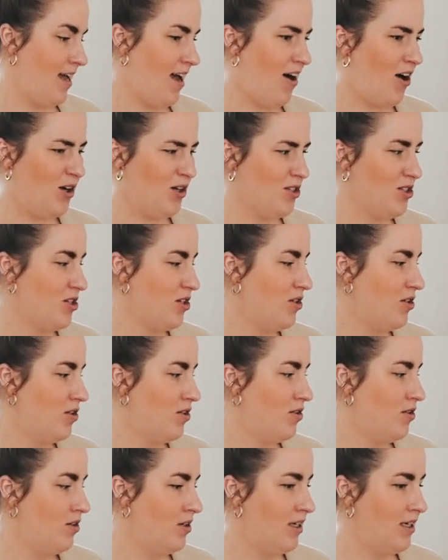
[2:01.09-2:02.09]

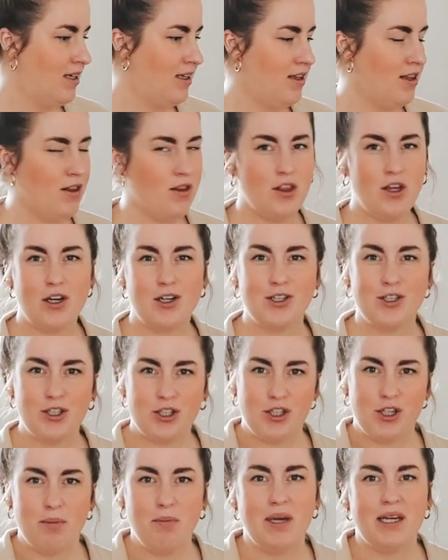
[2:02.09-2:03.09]
Also, there's
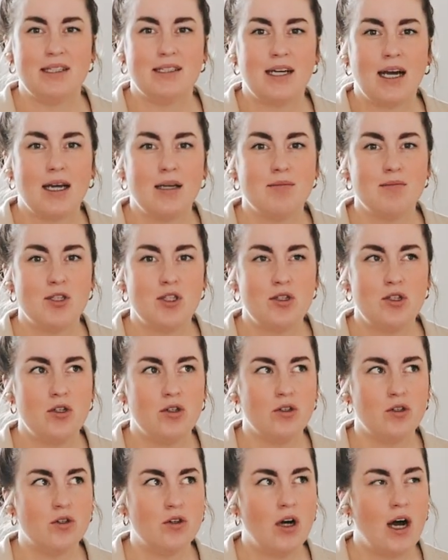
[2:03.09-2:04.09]
shipping times
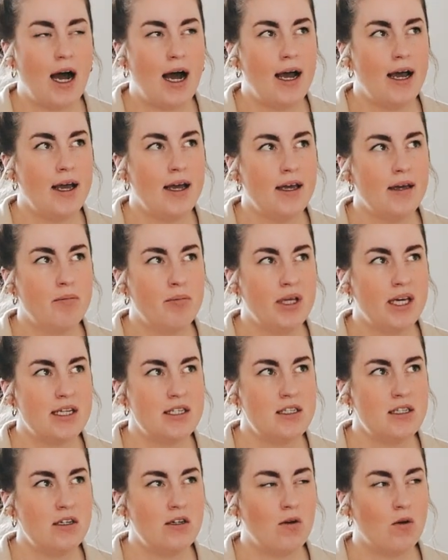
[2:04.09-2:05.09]
too. I
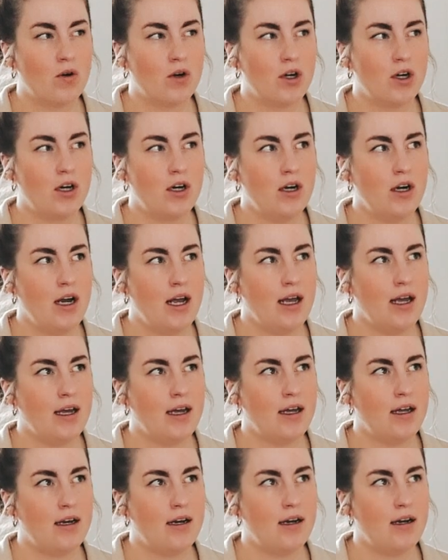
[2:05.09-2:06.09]
placed an order
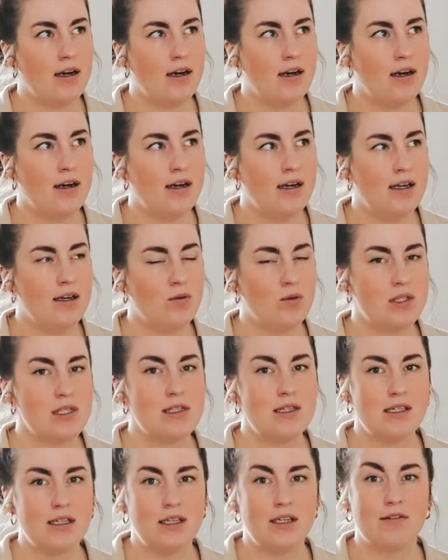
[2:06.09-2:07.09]
and it was
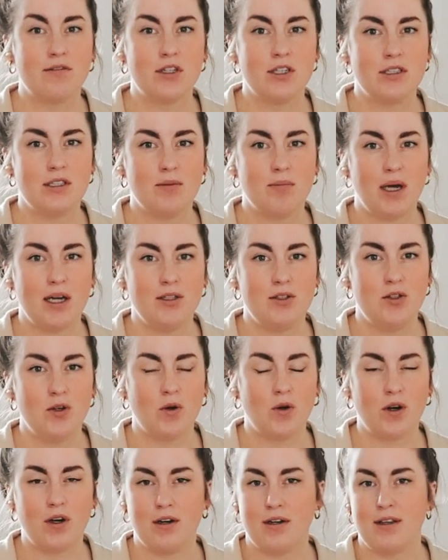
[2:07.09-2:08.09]
delivered to my
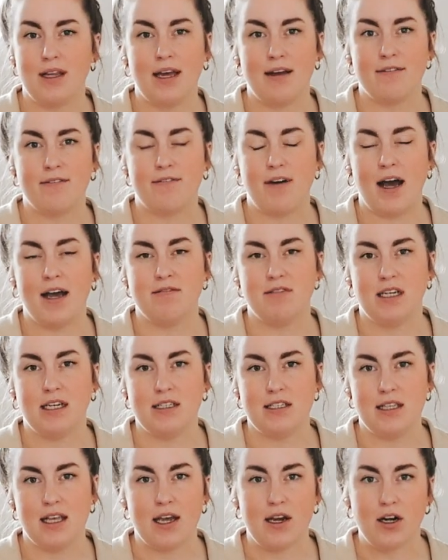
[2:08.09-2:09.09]
door like 5
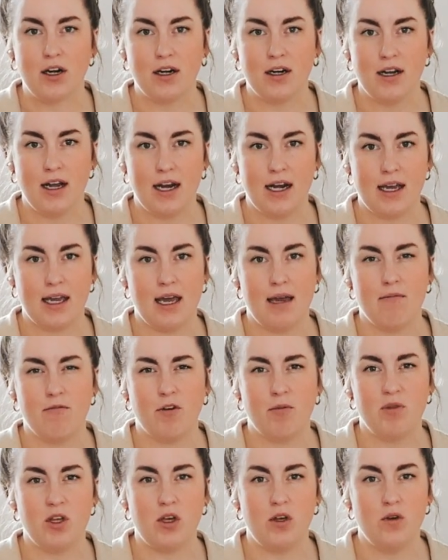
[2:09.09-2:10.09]
days later, and it came
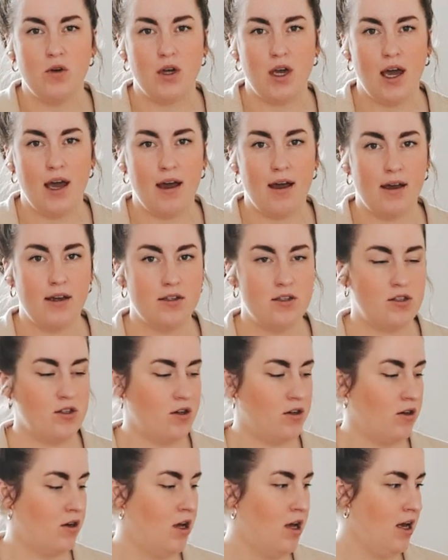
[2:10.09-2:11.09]
from the UK,
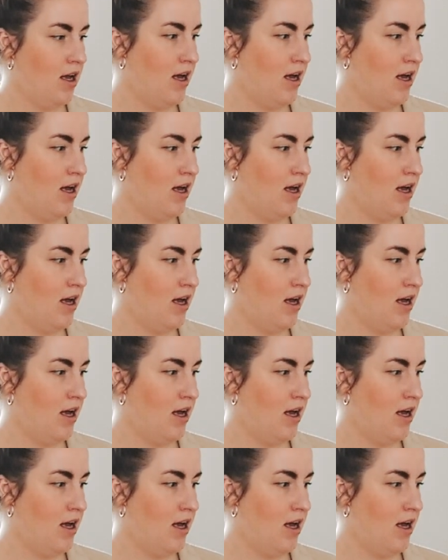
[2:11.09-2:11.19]
so